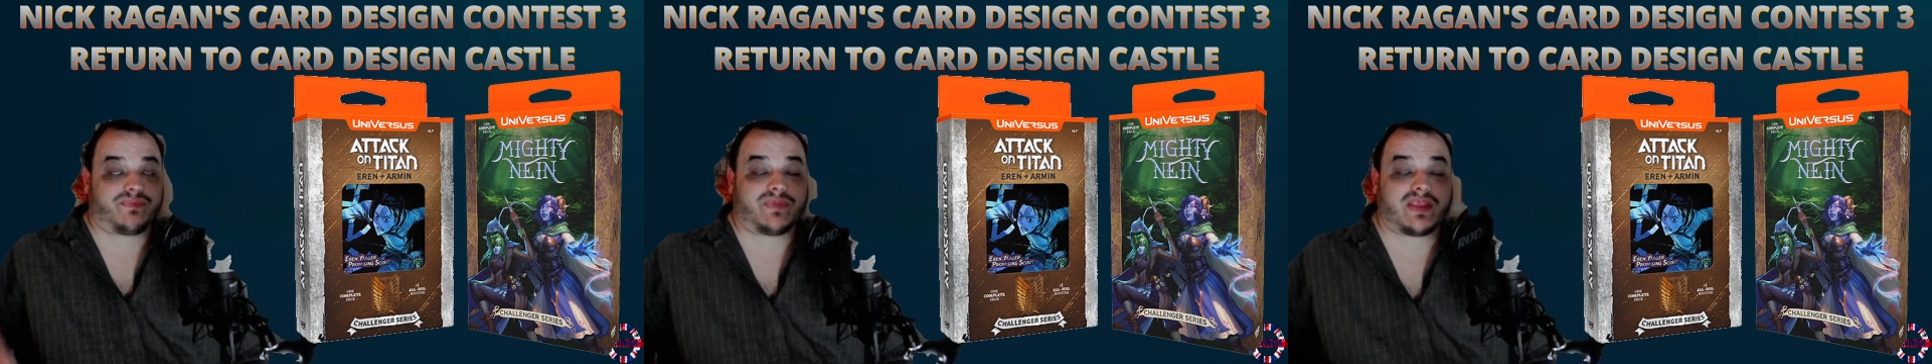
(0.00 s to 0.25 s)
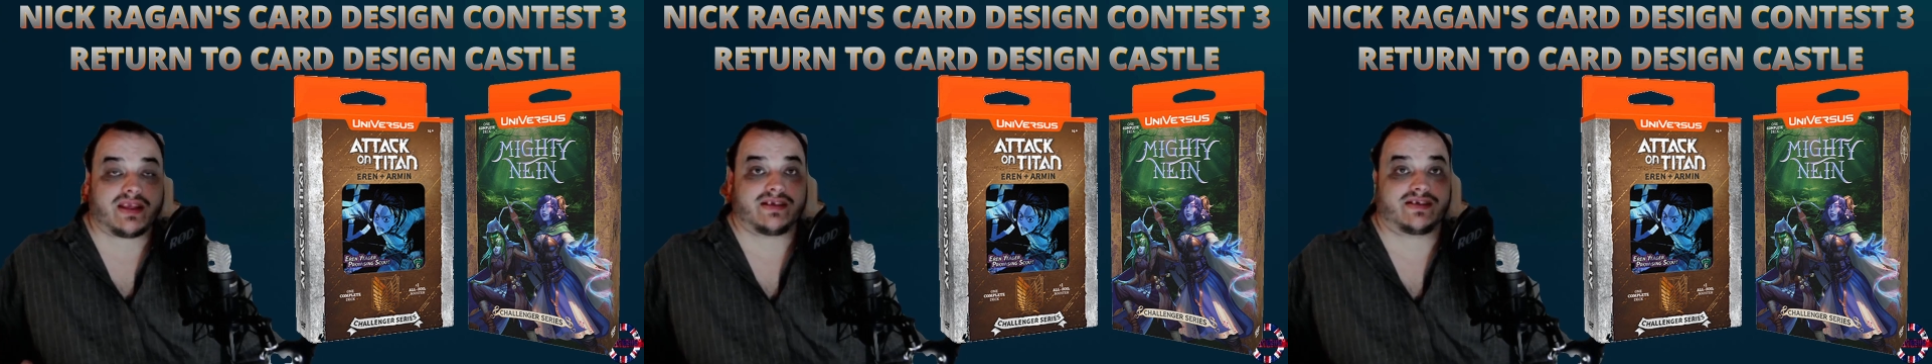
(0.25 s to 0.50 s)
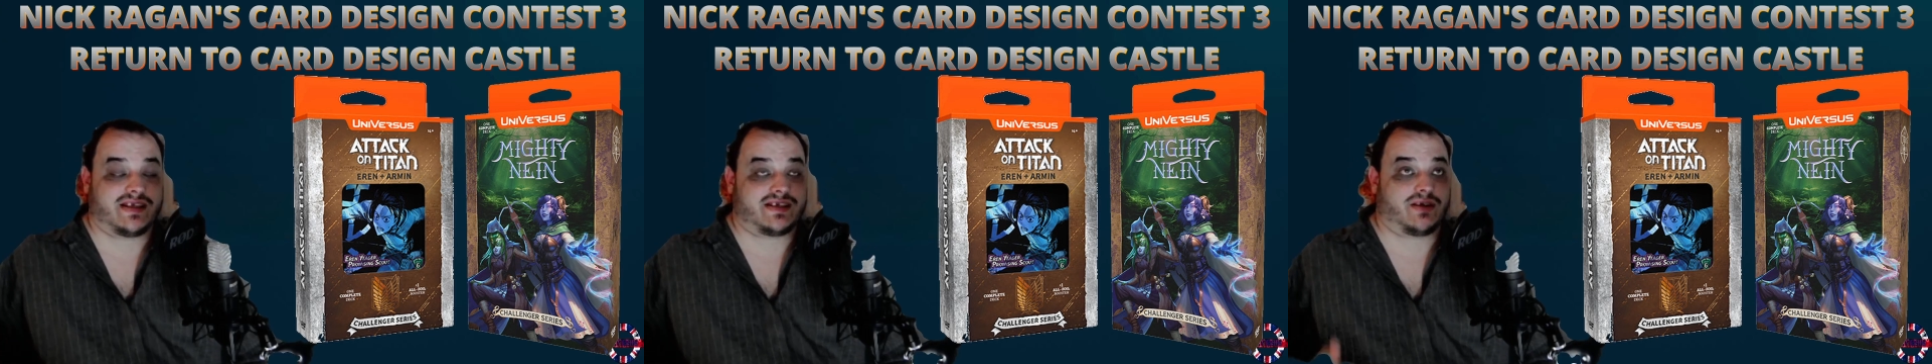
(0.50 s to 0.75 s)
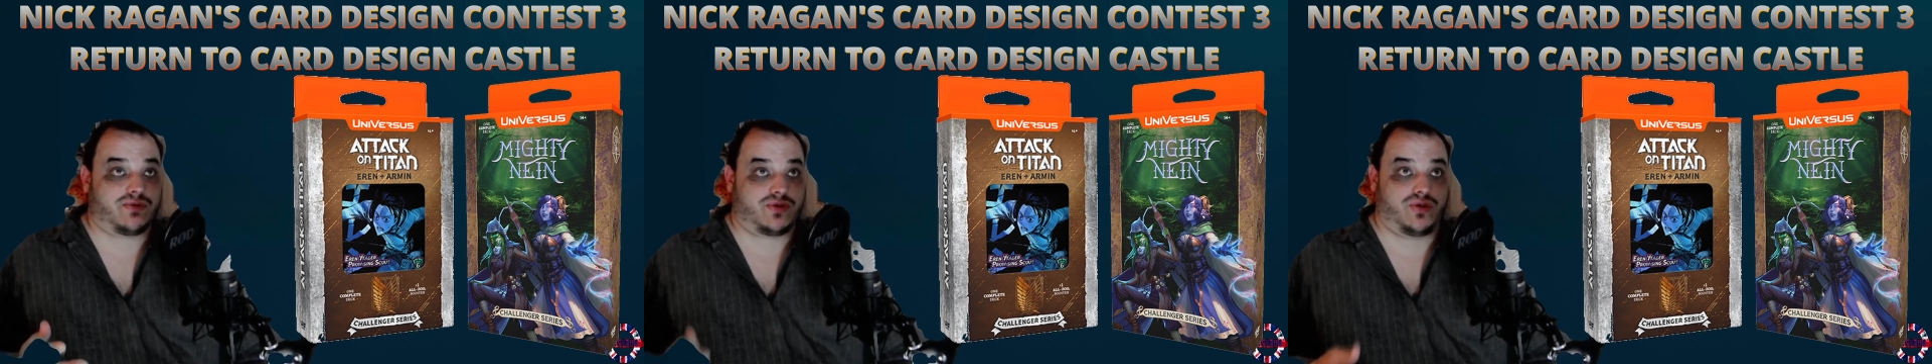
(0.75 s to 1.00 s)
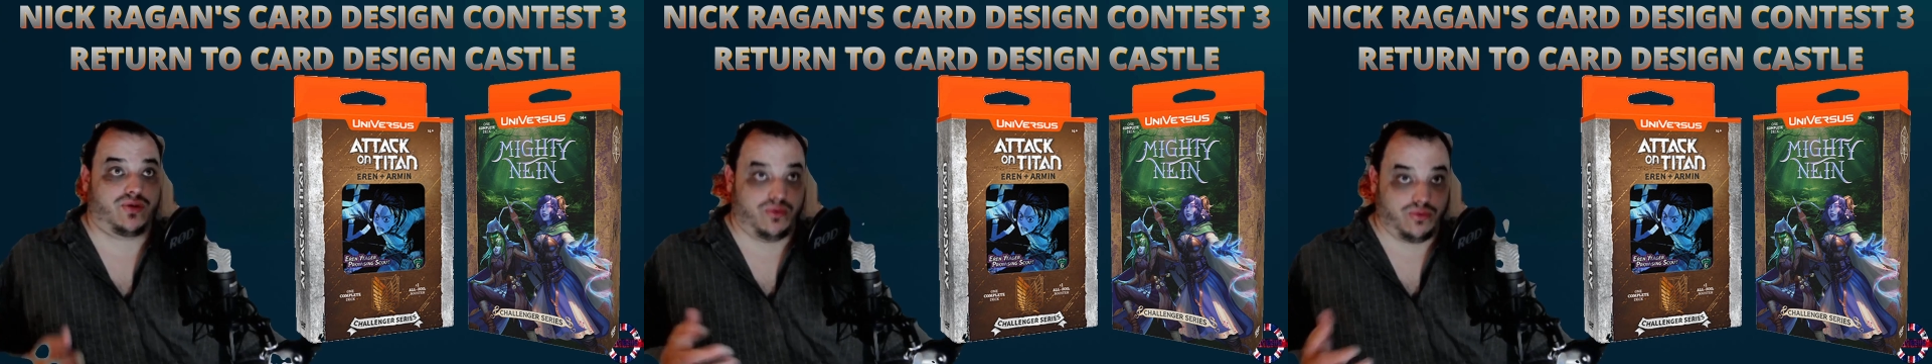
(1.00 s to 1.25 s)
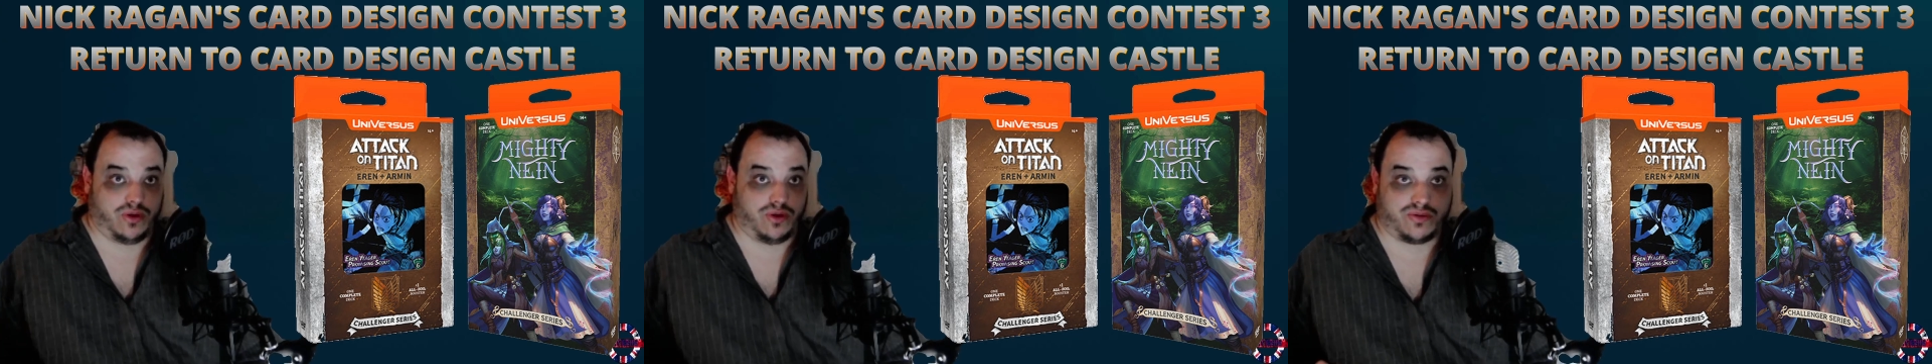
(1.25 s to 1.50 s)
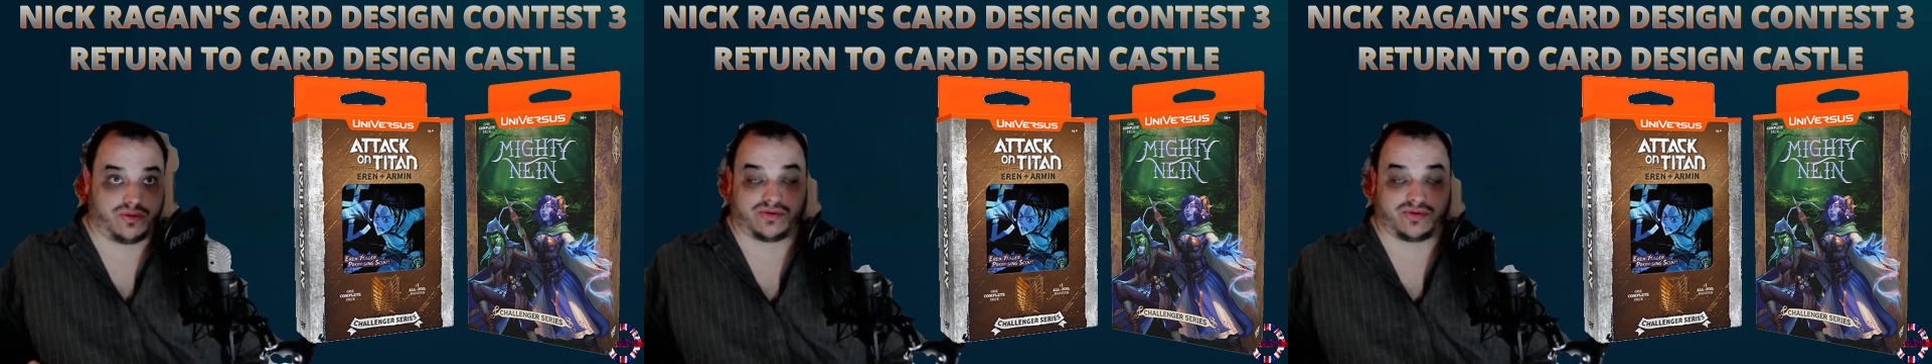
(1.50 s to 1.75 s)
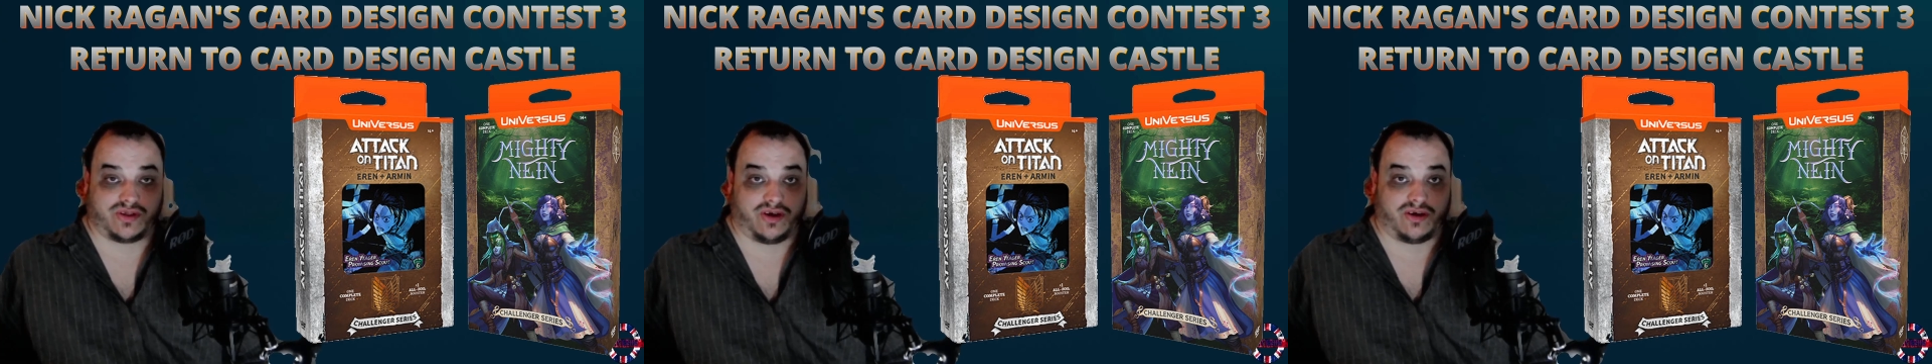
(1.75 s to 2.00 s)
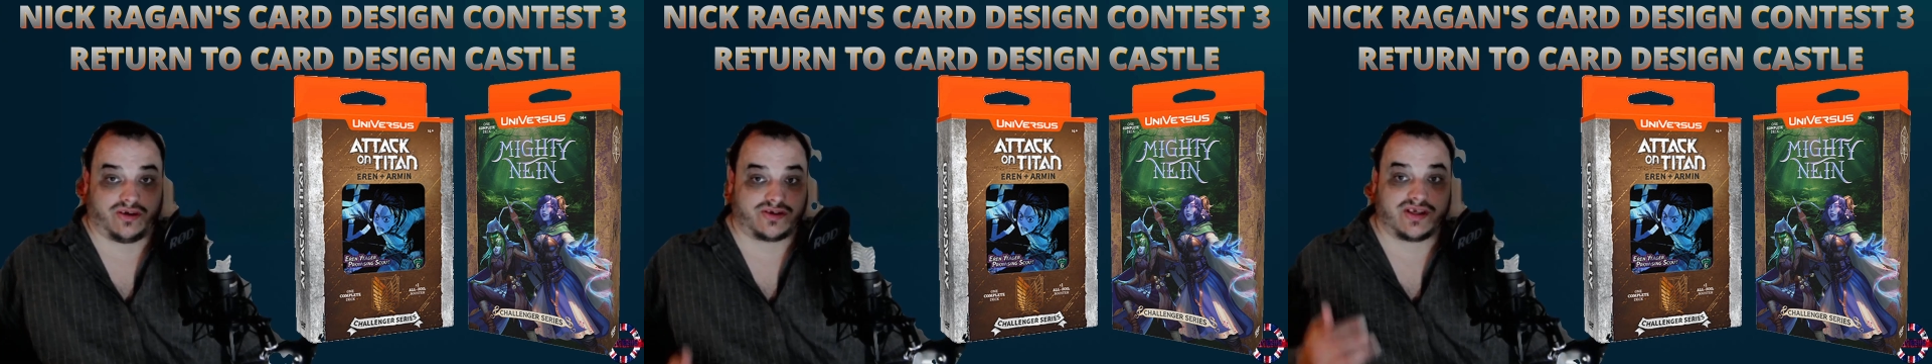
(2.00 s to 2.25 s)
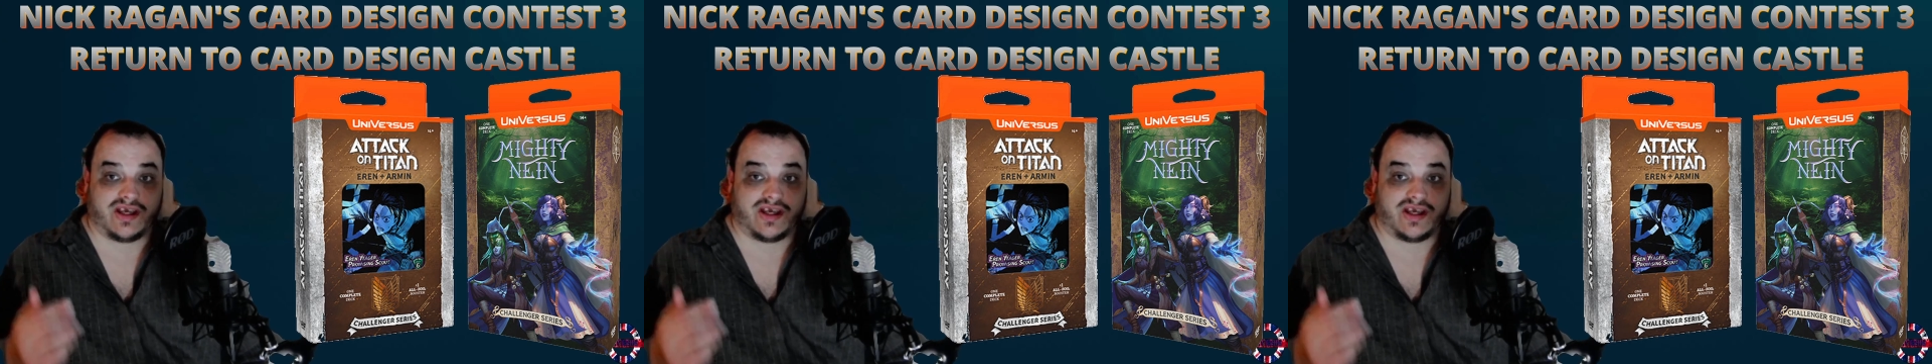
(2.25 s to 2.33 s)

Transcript: sent out to local stores